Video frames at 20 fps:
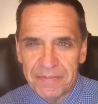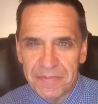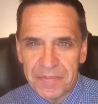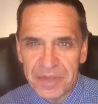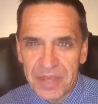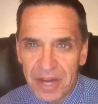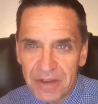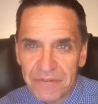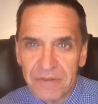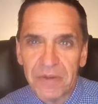
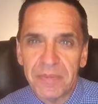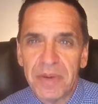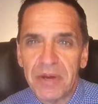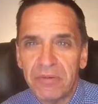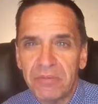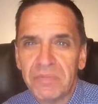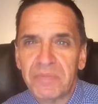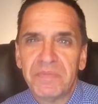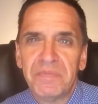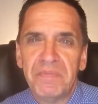careful
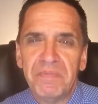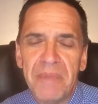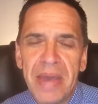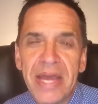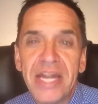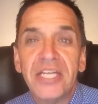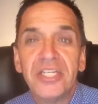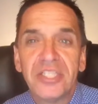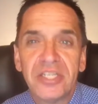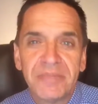about
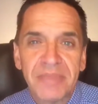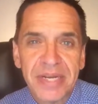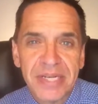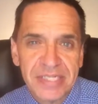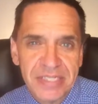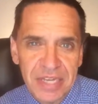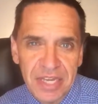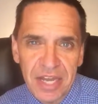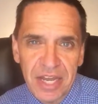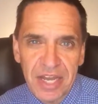managing my
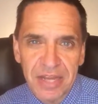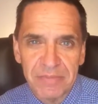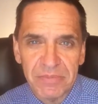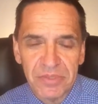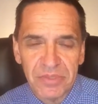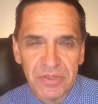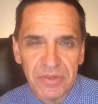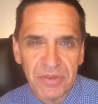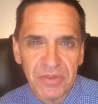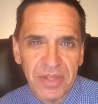time
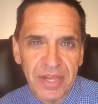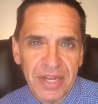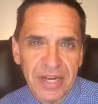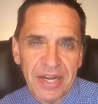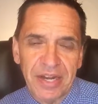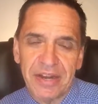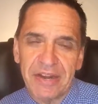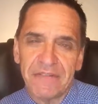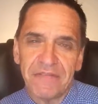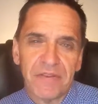so that
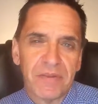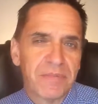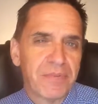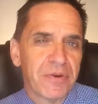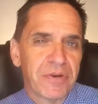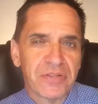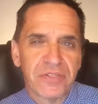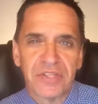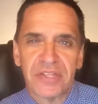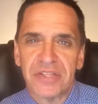every
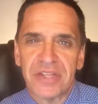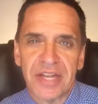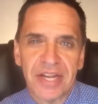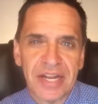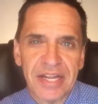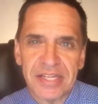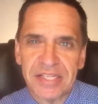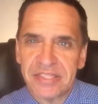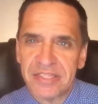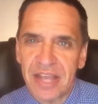person that
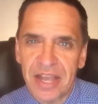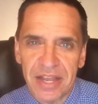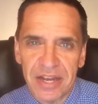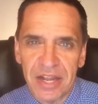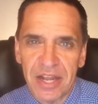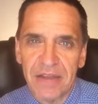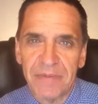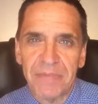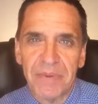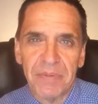I sign
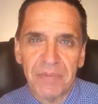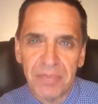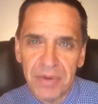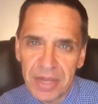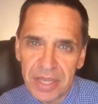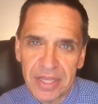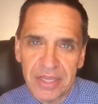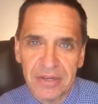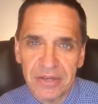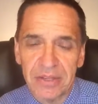up and
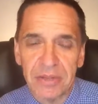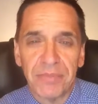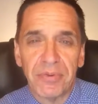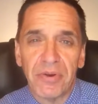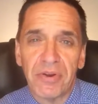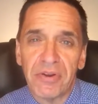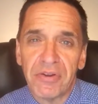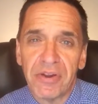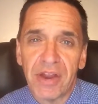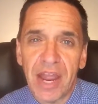bring into the
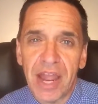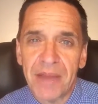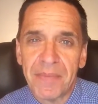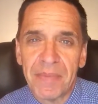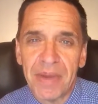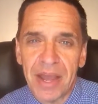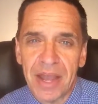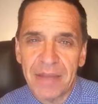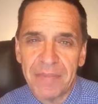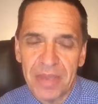program,
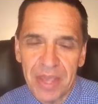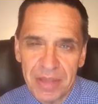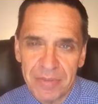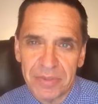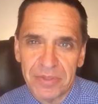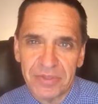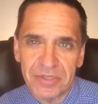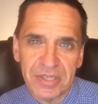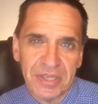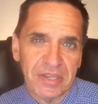I'm
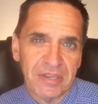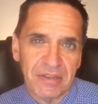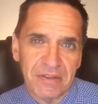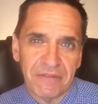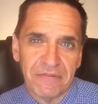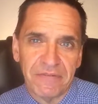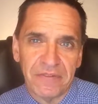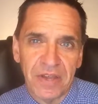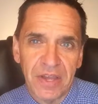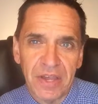able to
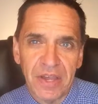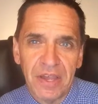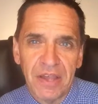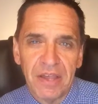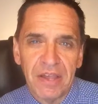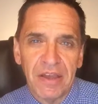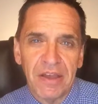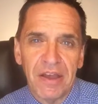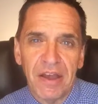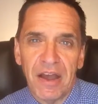give
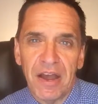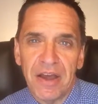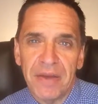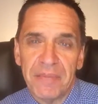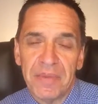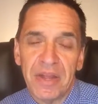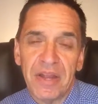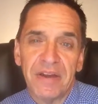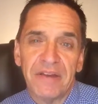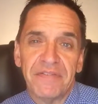
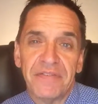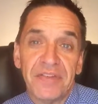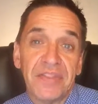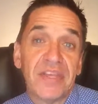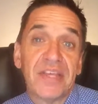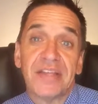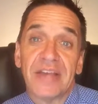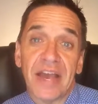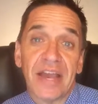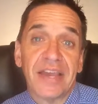
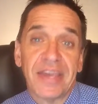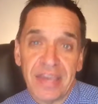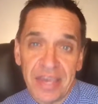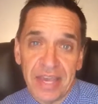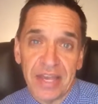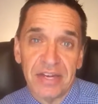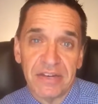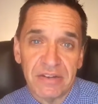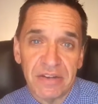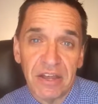everything I
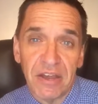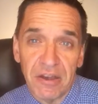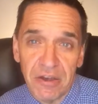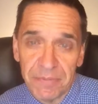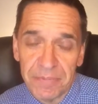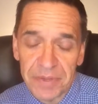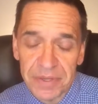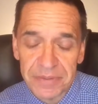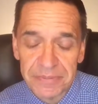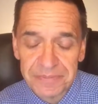can to
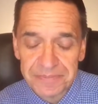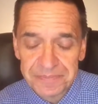helping.